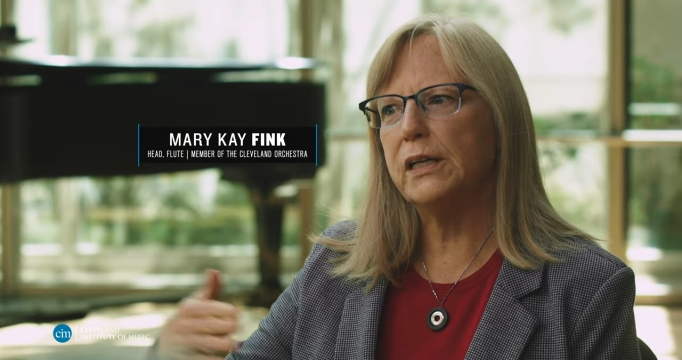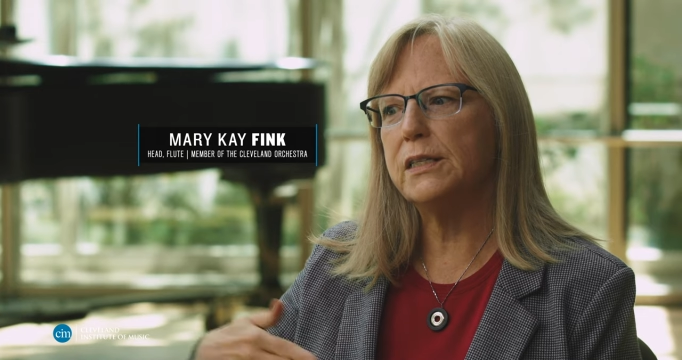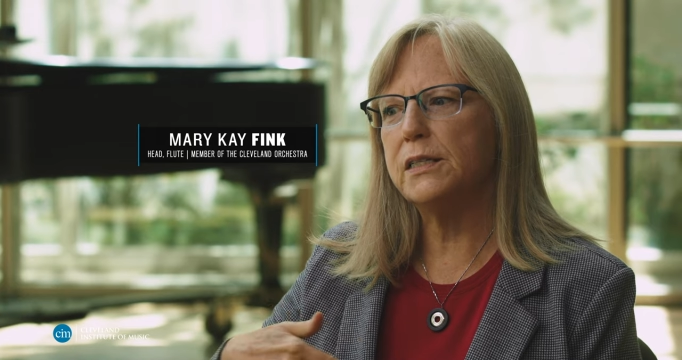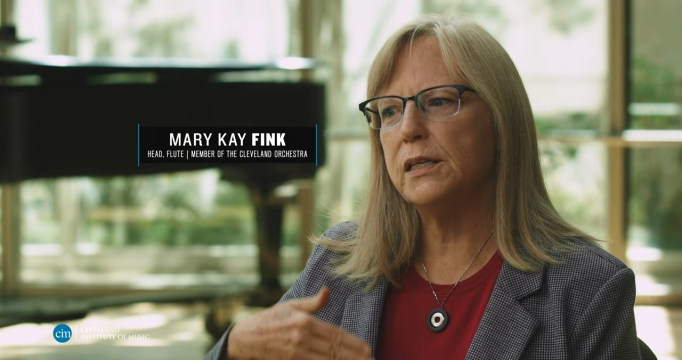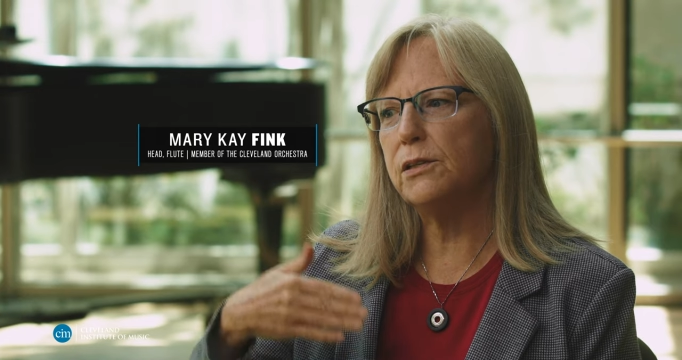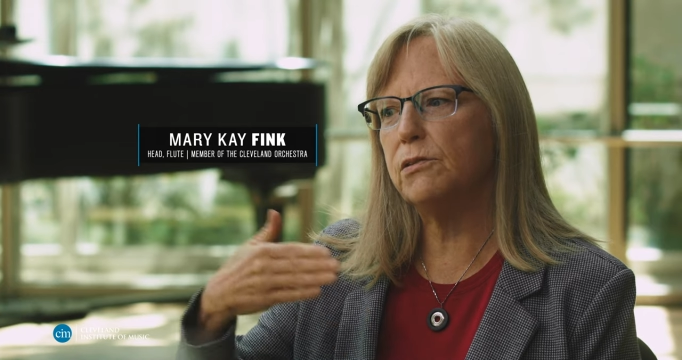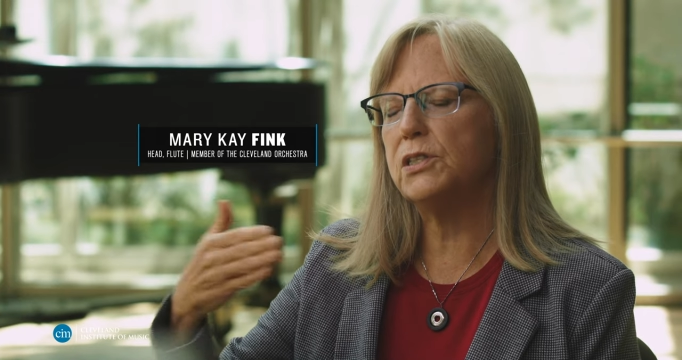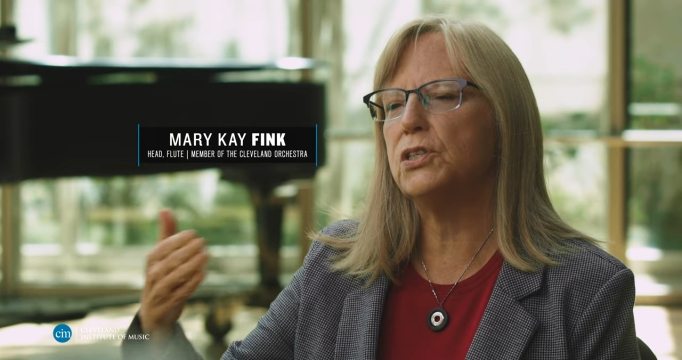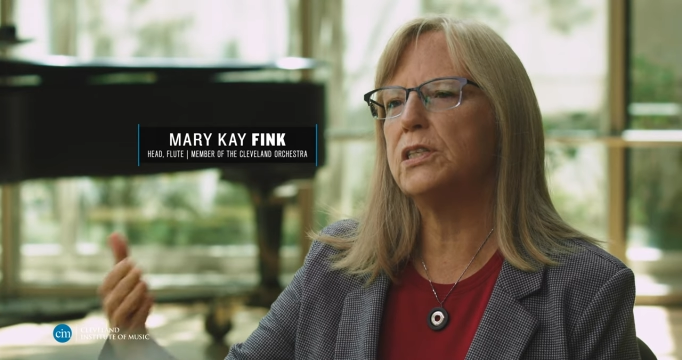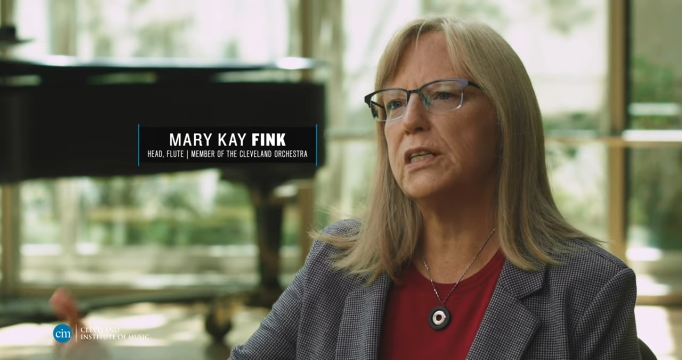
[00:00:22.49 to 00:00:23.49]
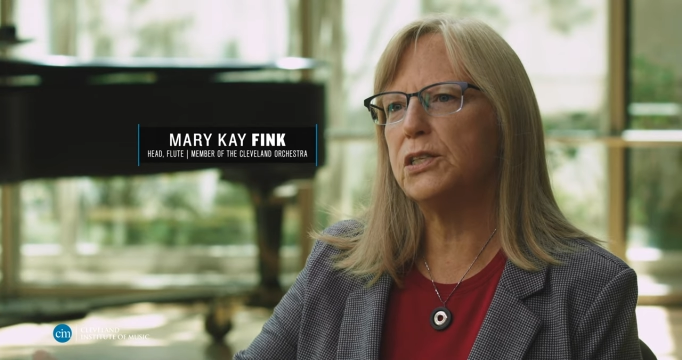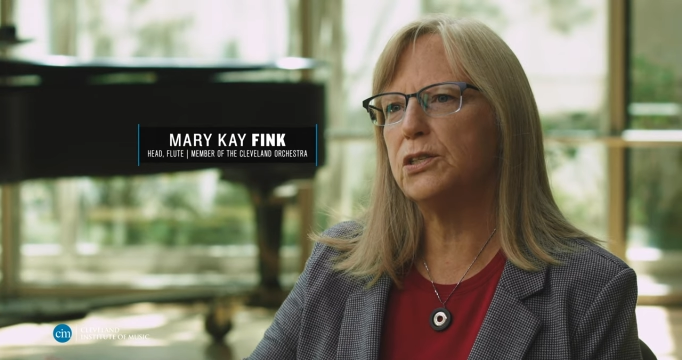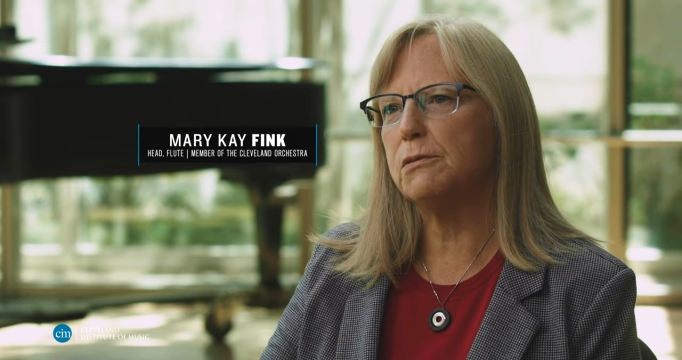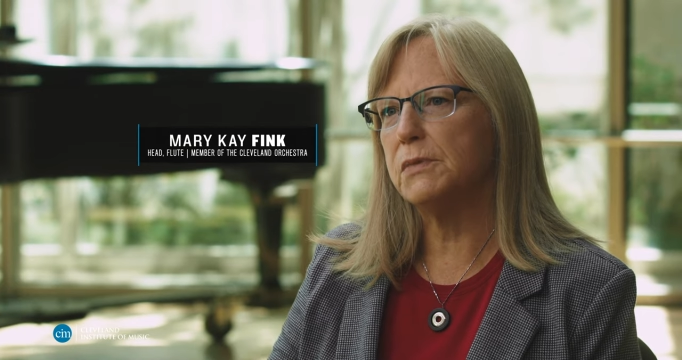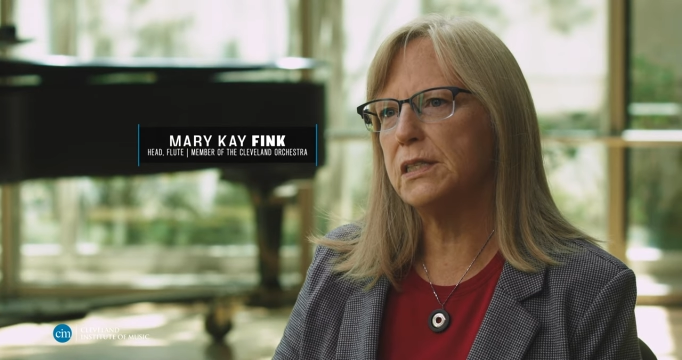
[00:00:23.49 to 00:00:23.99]
continuing to
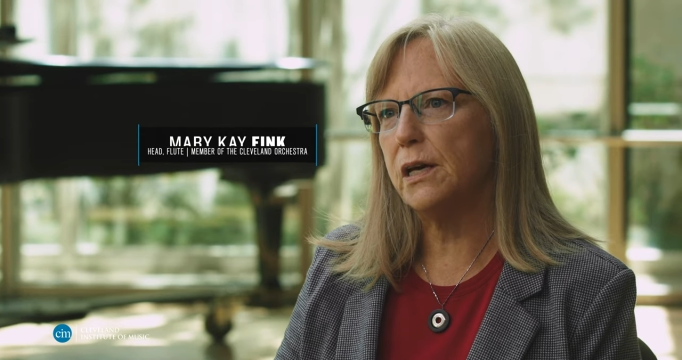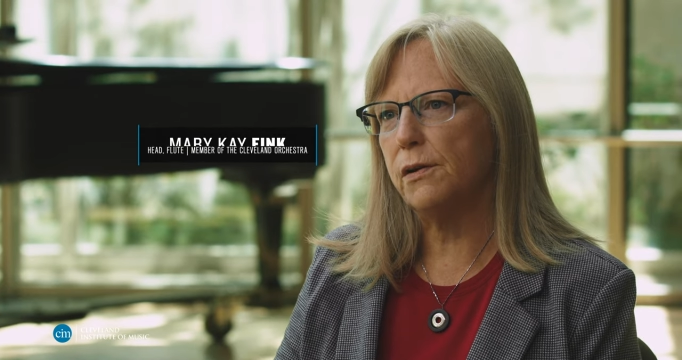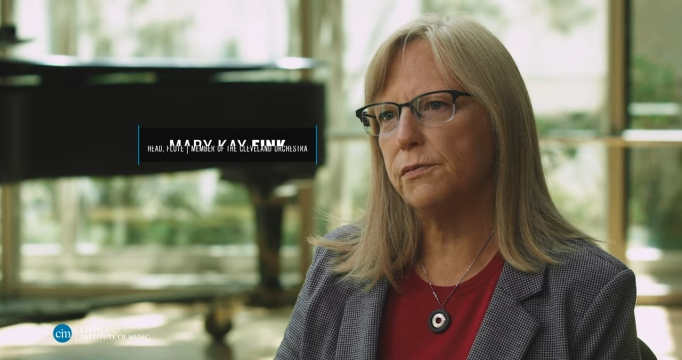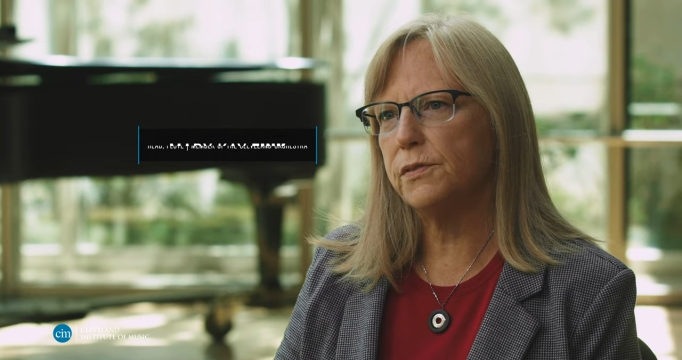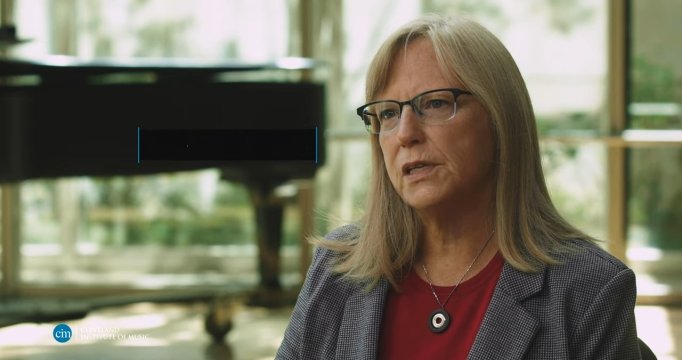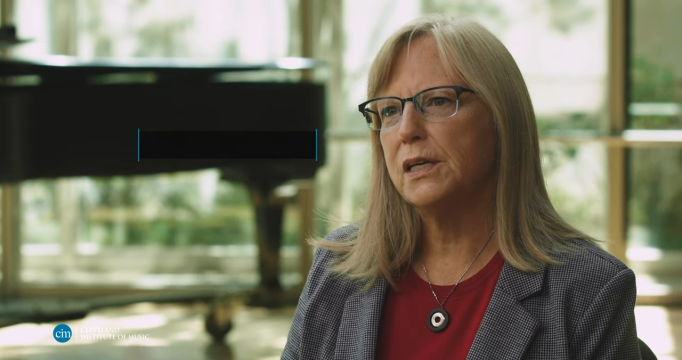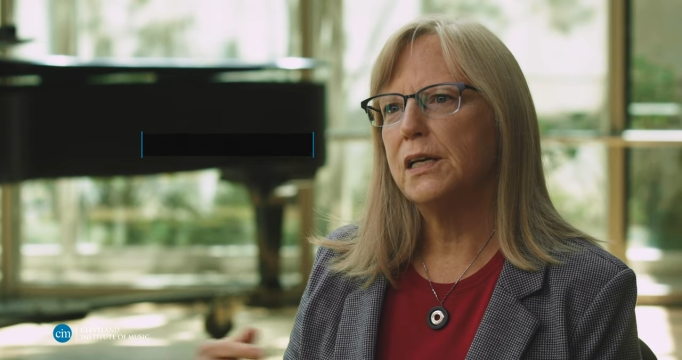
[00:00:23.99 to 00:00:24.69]
teach themselves.